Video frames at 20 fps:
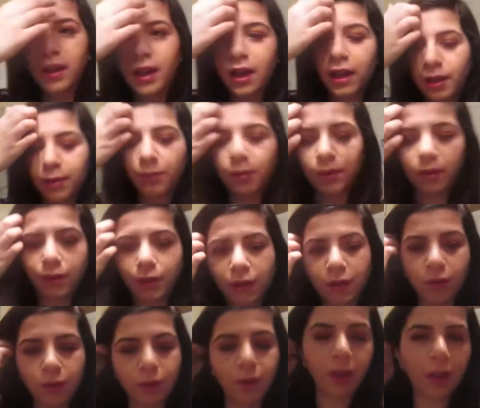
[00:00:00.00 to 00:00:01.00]
yeah, I'm gonna
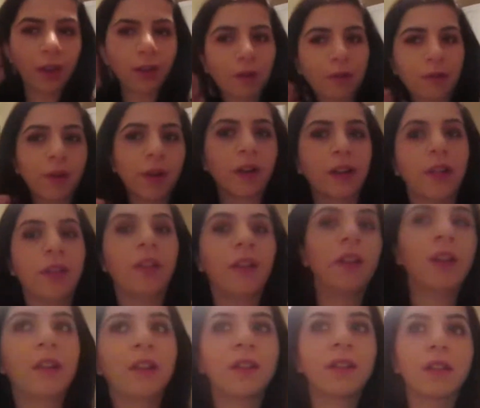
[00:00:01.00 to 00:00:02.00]
go get ready
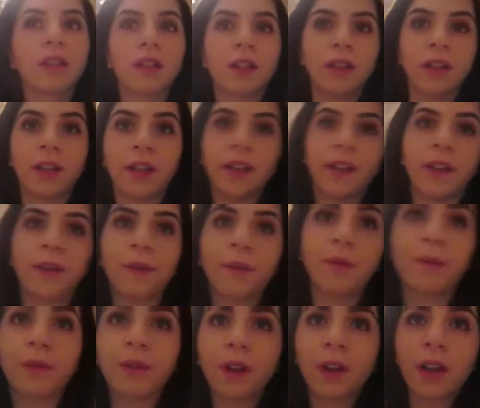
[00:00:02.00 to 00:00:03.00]
to
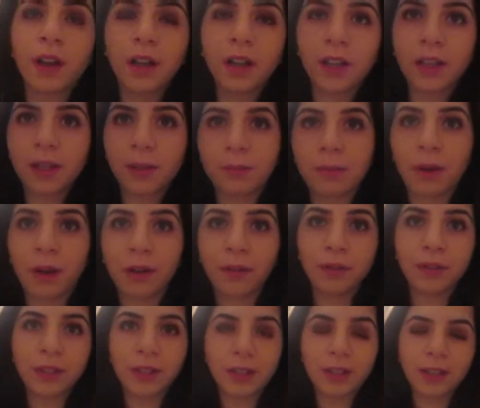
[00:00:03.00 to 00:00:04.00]
leave, eat
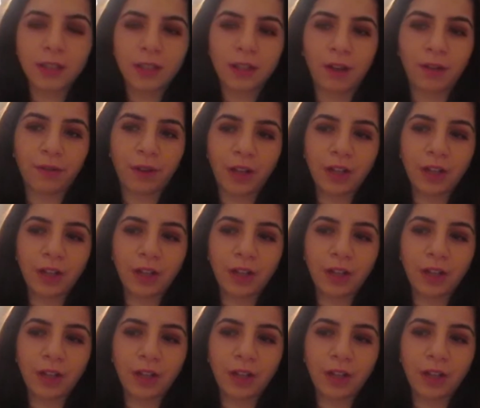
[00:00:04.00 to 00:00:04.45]
breakfast and stuff.